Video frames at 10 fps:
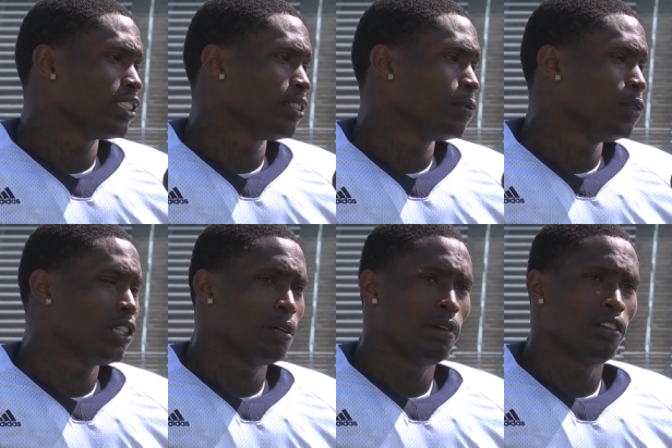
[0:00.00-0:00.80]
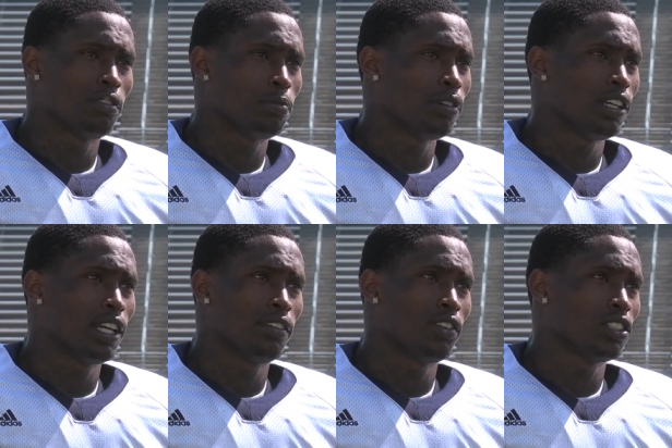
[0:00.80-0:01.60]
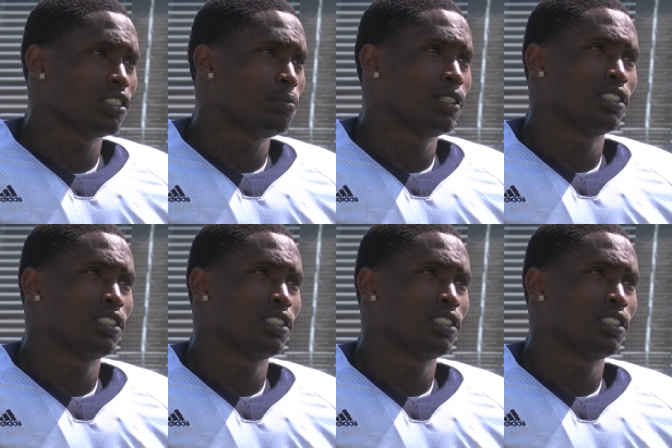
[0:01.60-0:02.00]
And when you come out for pregame versus Penn